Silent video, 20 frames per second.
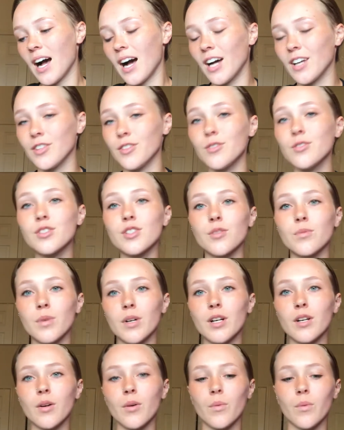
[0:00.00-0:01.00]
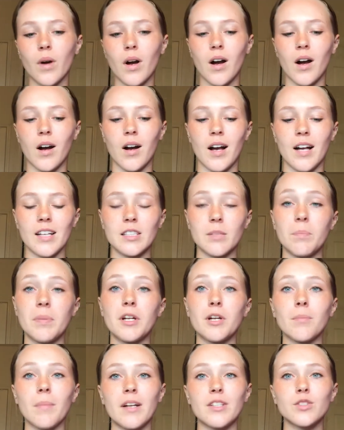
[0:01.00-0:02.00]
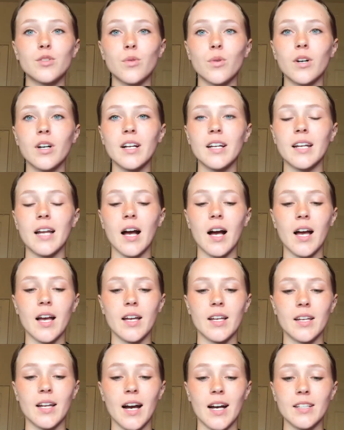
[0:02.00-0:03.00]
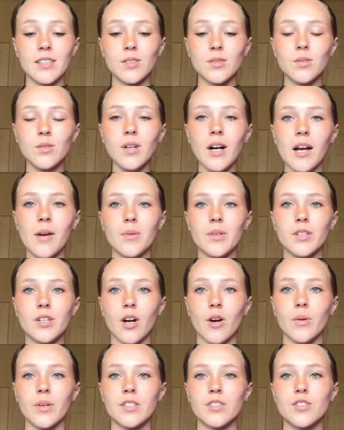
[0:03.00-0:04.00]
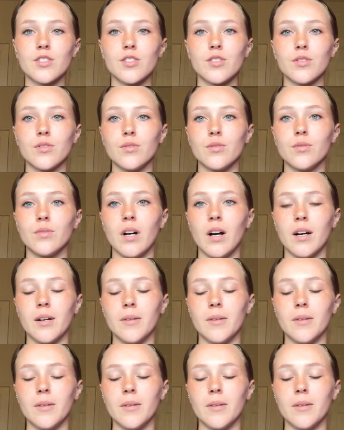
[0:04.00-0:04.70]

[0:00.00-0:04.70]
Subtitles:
used to work as a peer mentor in high school. I would go into